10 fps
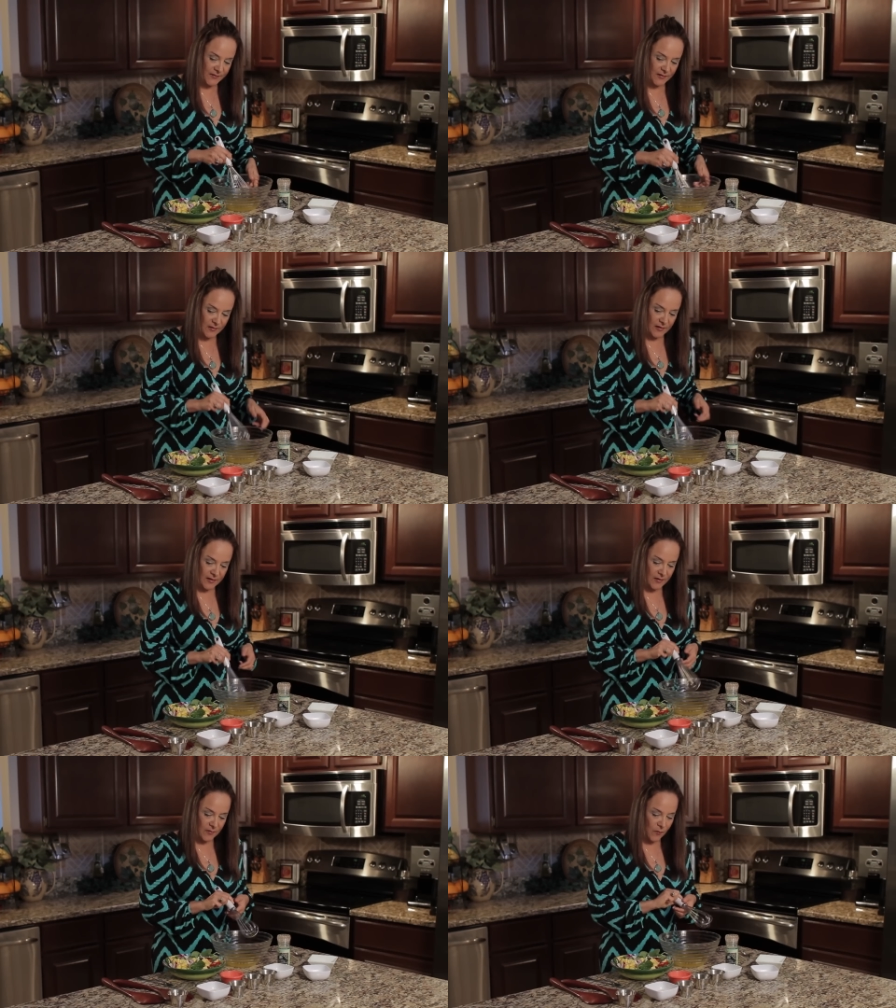I
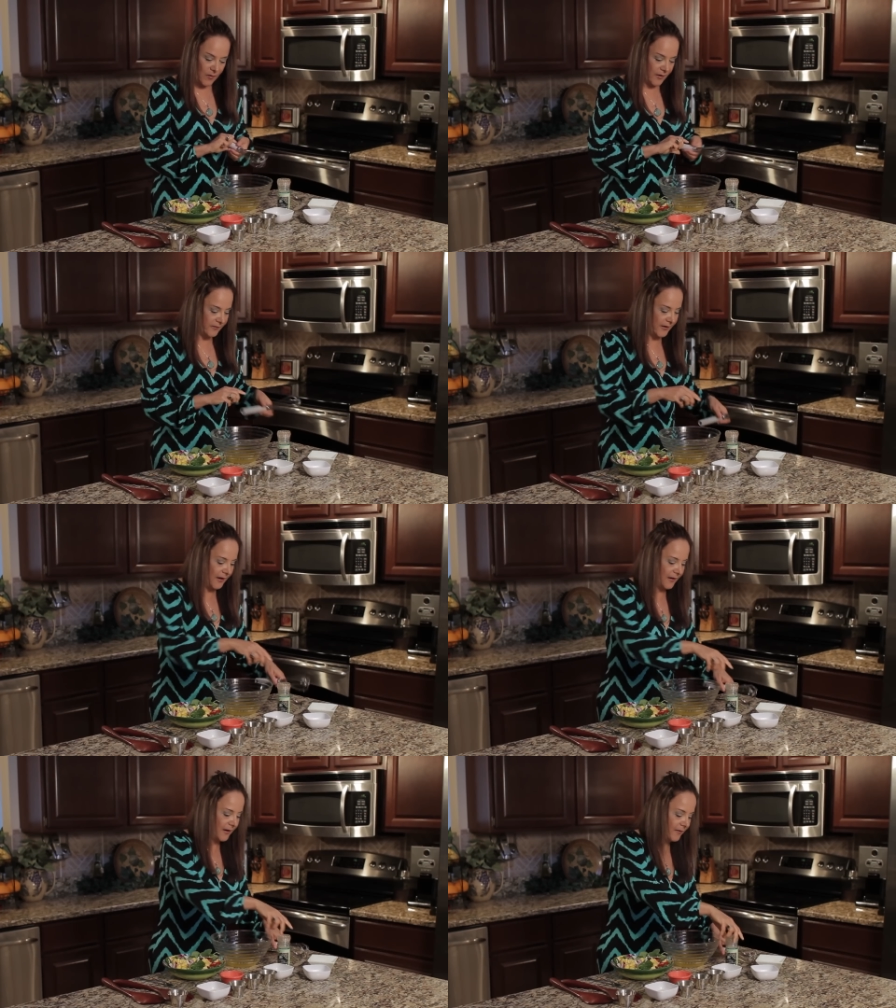want to
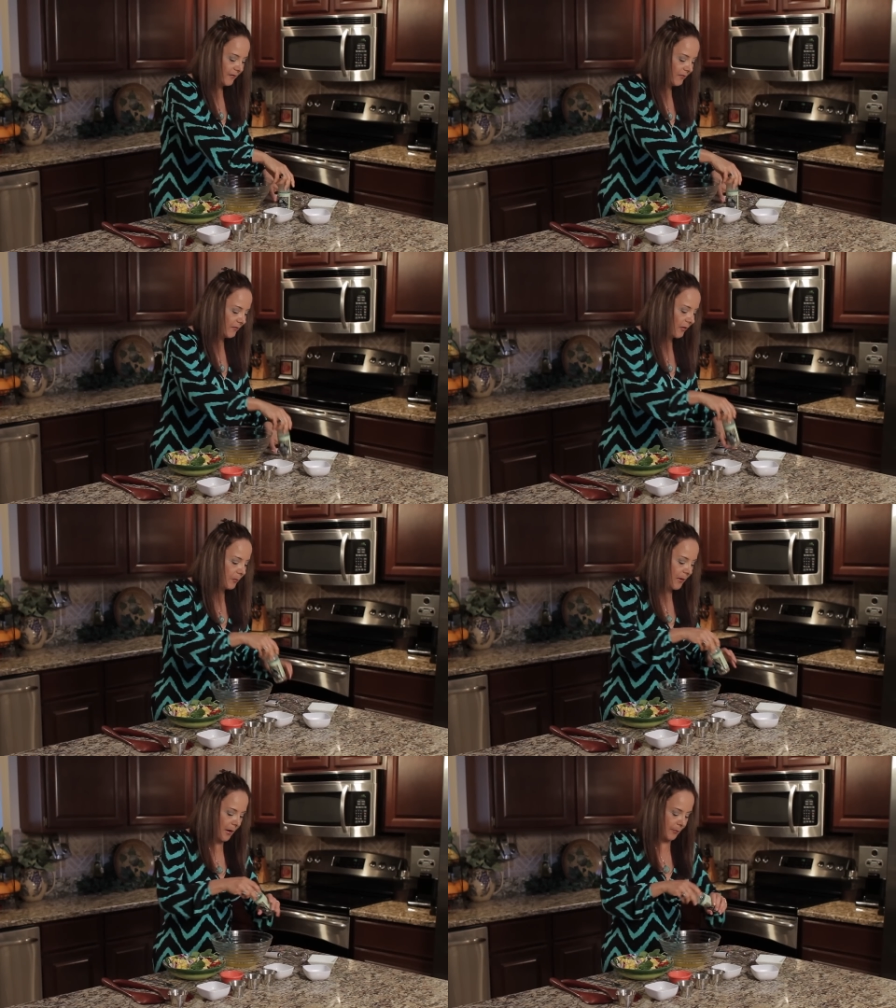take our
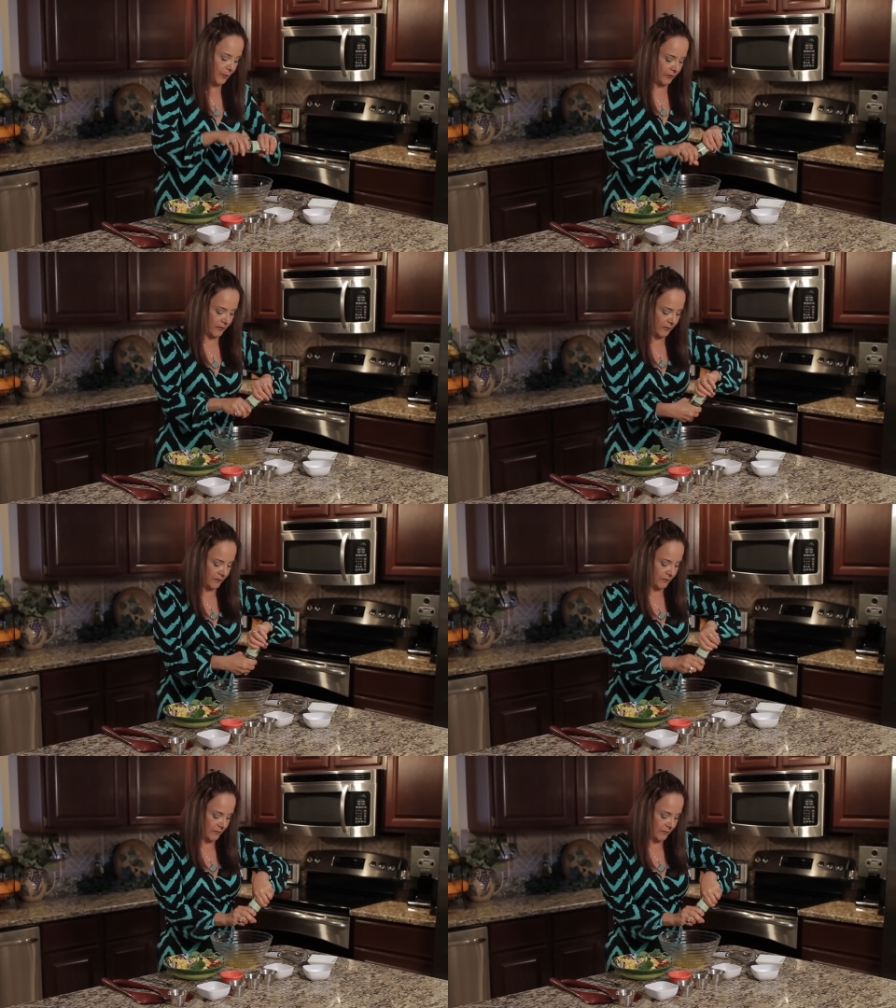pepper too.